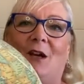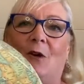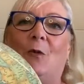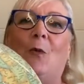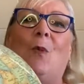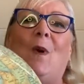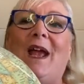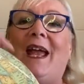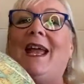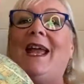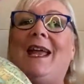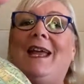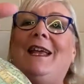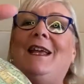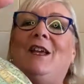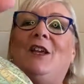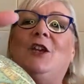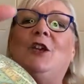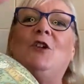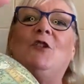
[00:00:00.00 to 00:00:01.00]

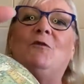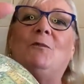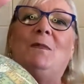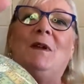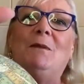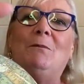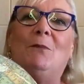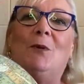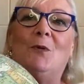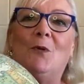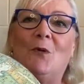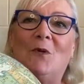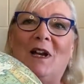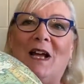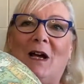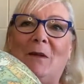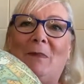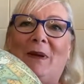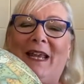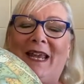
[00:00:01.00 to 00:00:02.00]
where you've been born
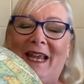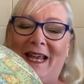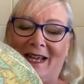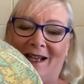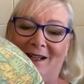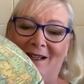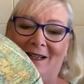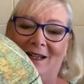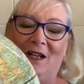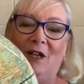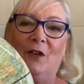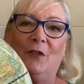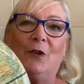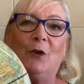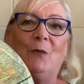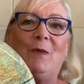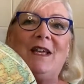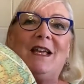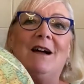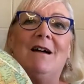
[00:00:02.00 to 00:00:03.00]
up here
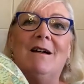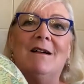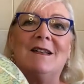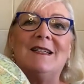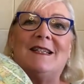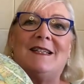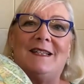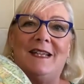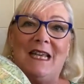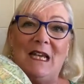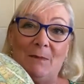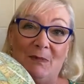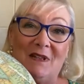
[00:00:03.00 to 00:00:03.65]
that we can't see,